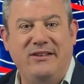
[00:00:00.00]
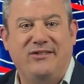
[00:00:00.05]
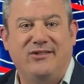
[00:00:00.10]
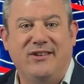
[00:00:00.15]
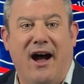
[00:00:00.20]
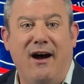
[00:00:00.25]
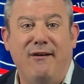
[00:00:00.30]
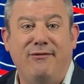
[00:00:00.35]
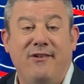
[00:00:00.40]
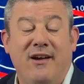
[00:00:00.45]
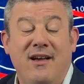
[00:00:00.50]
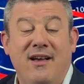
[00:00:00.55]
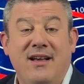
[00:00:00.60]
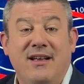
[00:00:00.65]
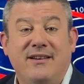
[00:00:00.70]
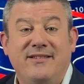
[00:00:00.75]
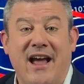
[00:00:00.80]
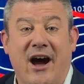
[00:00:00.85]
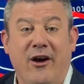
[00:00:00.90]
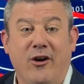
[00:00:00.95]
stuff
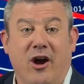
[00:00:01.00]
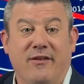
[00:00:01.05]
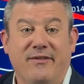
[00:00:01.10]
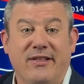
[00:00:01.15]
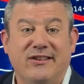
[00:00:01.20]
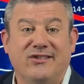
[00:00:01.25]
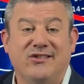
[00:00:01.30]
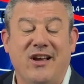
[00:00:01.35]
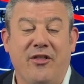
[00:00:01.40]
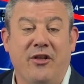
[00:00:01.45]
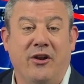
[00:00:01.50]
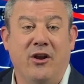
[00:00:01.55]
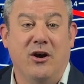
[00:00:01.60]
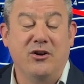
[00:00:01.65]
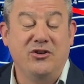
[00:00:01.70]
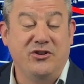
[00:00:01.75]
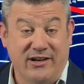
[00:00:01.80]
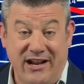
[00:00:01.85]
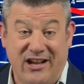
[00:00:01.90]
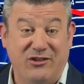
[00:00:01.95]
down over the Southern
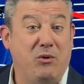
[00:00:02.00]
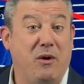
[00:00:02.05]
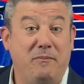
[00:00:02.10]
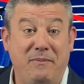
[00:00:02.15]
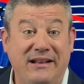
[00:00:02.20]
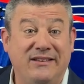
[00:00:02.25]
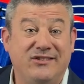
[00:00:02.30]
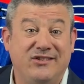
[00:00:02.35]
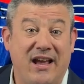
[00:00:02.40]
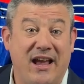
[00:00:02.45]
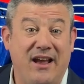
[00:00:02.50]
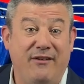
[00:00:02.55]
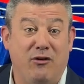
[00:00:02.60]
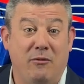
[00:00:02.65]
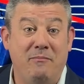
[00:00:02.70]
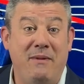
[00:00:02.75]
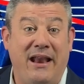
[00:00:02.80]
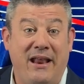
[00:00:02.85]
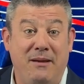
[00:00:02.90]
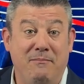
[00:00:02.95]
Ocean, as we've been seeing for
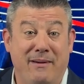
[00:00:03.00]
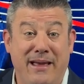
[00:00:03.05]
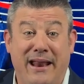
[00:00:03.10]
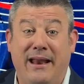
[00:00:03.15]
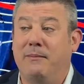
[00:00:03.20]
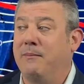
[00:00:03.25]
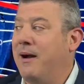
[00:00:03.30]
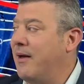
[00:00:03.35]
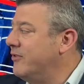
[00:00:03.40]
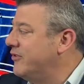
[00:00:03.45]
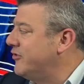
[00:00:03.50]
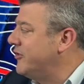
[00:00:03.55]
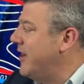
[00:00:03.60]
many, many months